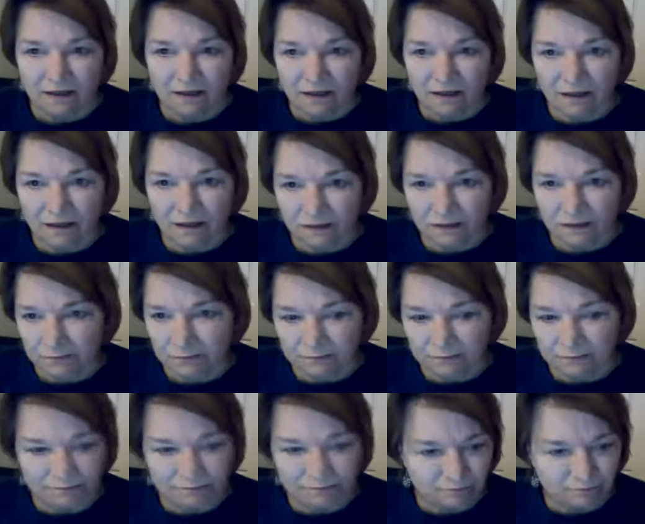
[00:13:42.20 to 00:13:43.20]

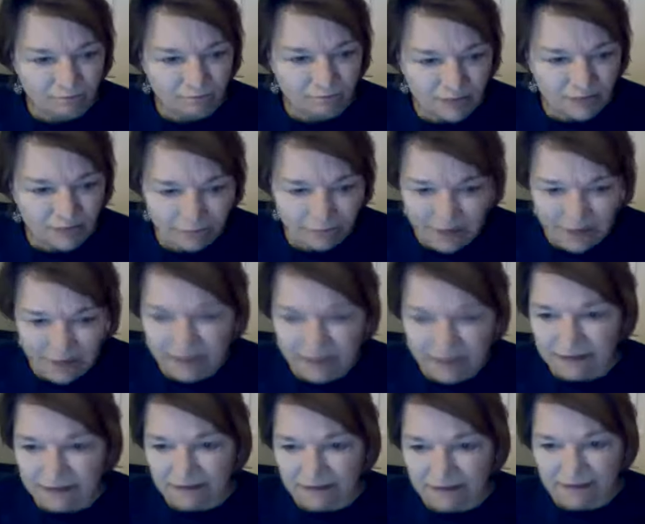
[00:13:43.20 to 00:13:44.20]
Um,
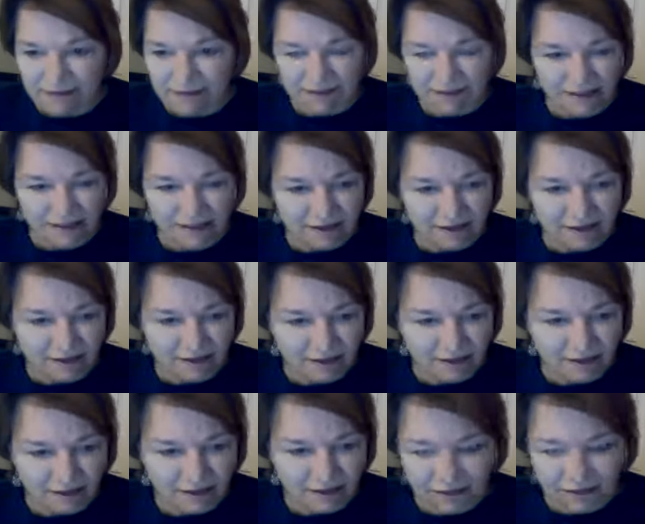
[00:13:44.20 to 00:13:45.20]
Patty is not
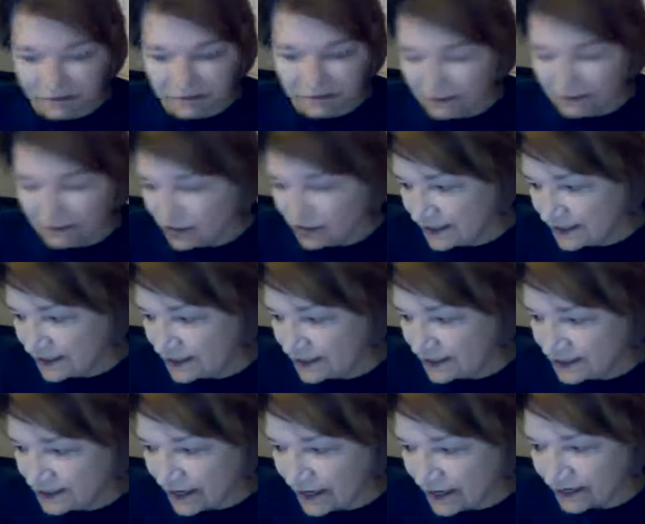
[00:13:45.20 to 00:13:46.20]
on, she's on the
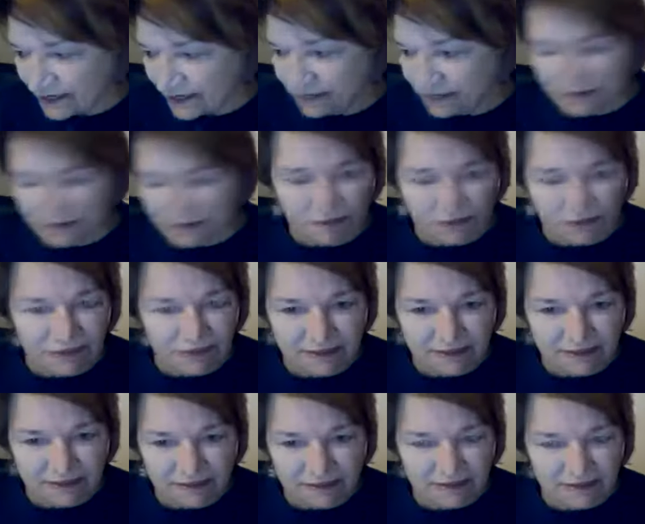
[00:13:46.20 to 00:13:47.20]
side. So
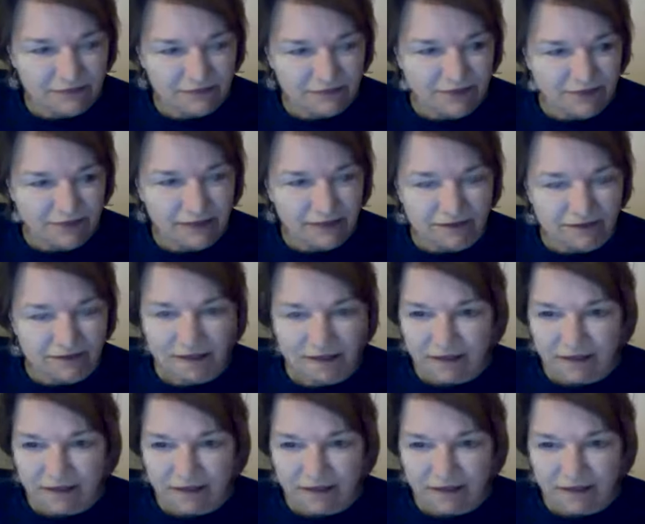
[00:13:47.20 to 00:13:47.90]
is Savannah.